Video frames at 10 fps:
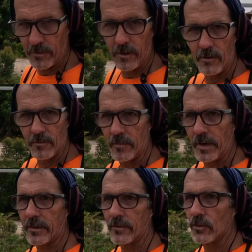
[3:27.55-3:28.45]
you know,
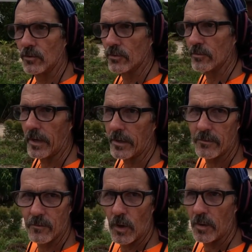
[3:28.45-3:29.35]
making
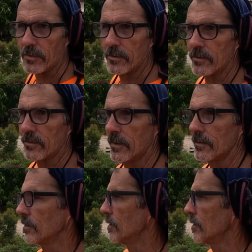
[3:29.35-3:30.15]
weapons and stuff.